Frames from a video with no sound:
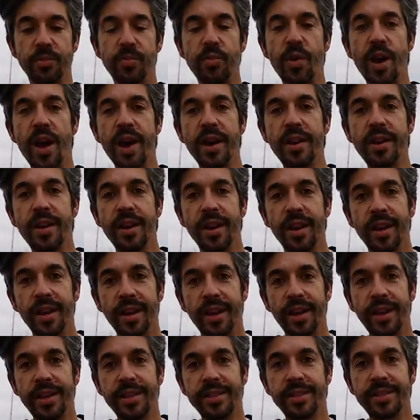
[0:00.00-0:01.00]
One
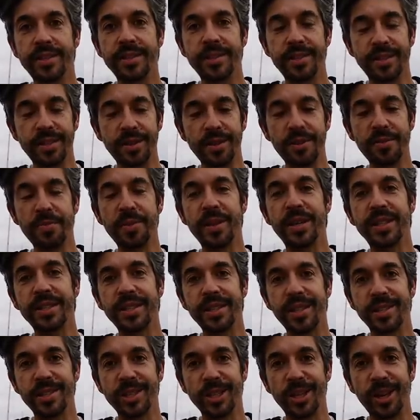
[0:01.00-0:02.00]
is to stop being
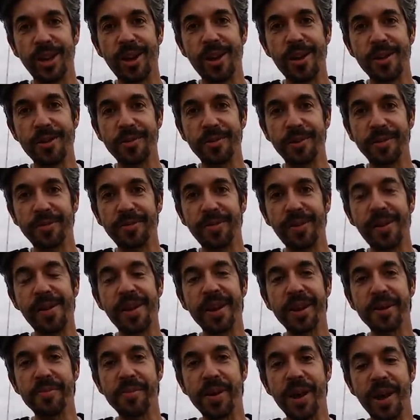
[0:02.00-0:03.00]
such a loner and
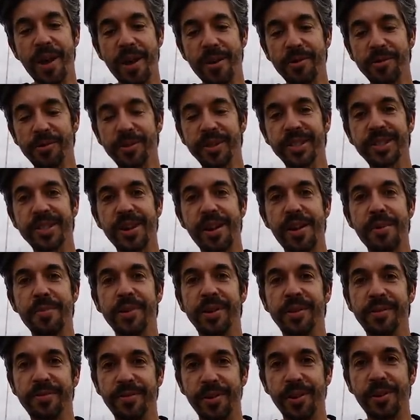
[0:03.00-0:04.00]
flying on my own all the time and
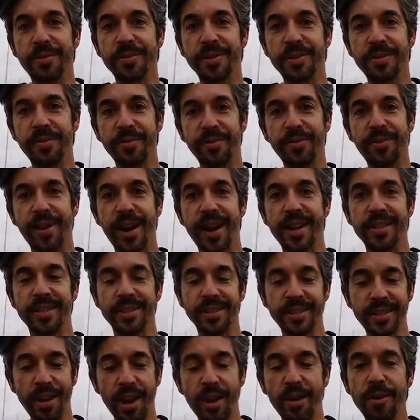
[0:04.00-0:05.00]
involve some friends.
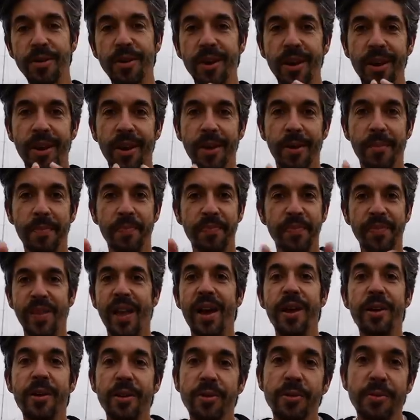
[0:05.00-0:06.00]
So
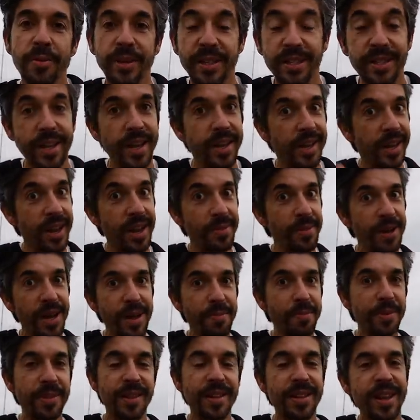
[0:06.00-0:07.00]
I don't normally say coming
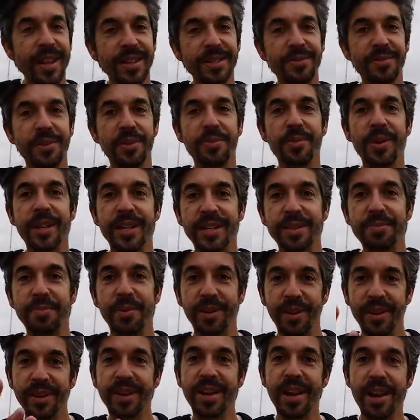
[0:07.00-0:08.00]
up in the next few weeks,
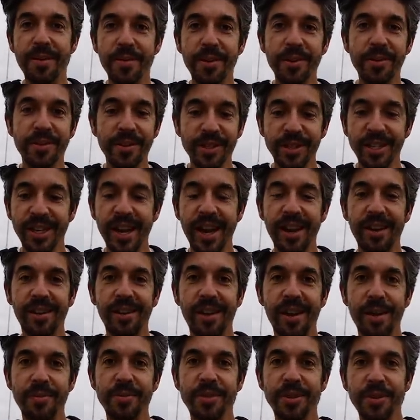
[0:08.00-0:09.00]
but coming on the channel,
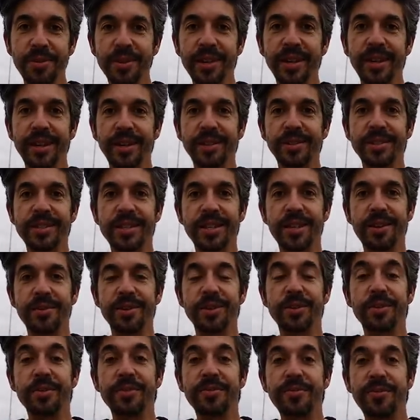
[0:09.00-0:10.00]
I'm doing a little
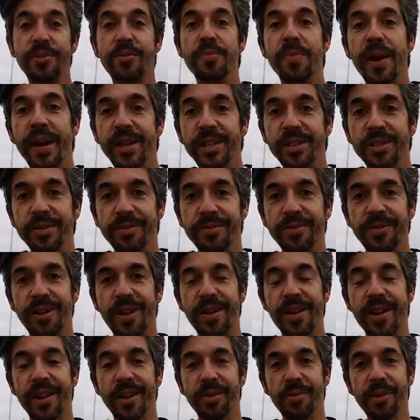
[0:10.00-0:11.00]
series on formation
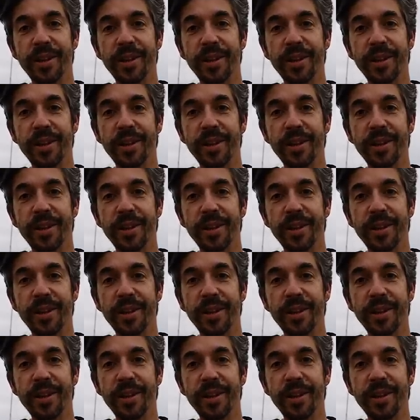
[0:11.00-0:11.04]
flying.